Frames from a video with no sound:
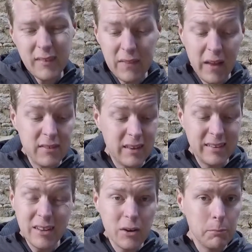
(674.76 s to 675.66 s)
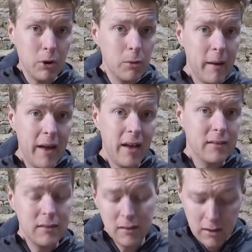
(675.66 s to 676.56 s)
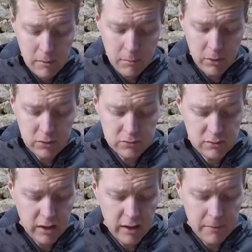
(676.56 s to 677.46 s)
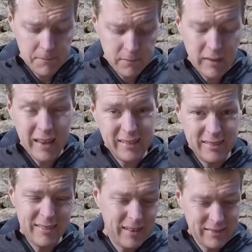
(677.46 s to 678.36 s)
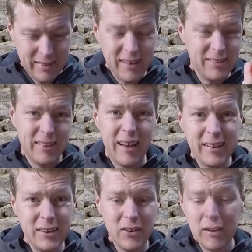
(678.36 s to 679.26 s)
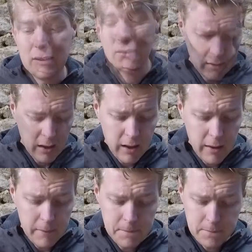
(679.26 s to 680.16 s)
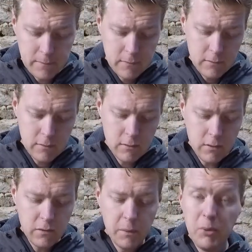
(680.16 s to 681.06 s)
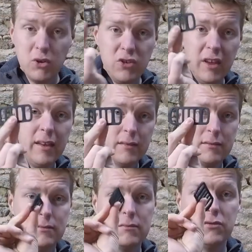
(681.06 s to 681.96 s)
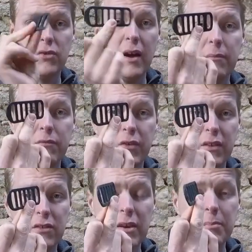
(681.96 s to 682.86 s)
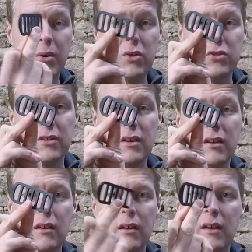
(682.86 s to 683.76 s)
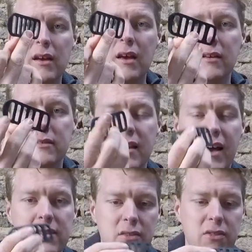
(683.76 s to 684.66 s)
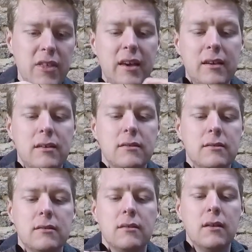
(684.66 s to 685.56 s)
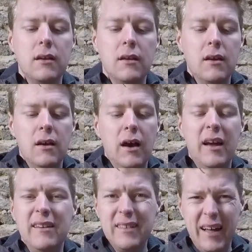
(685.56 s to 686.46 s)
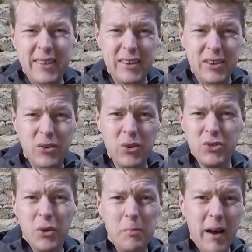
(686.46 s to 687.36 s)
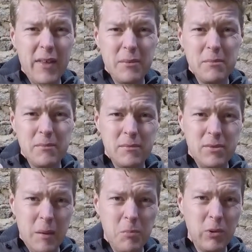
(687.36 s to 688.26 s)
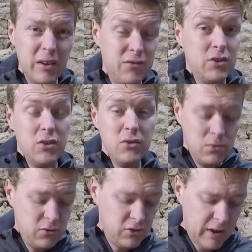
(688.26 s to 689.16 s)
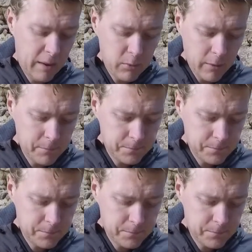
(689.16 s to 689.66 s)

That's a little bugbear, but that's slightly annoying. The bungee strap for the seat post is nice and thick, and I think you can also buy them separately if you do snap one.